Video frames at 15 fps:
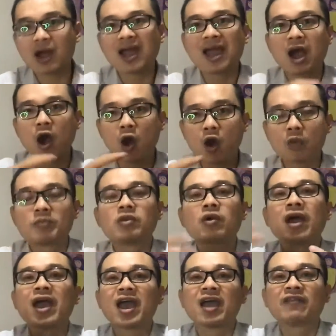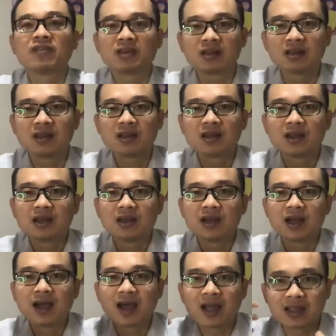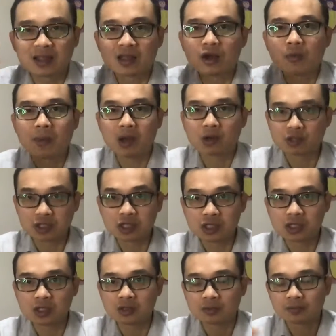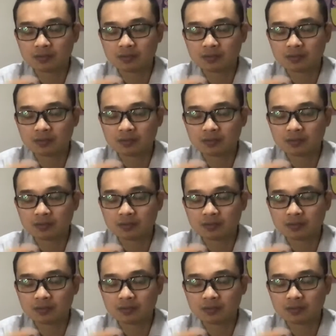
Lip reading: I hope you have an idea about qi.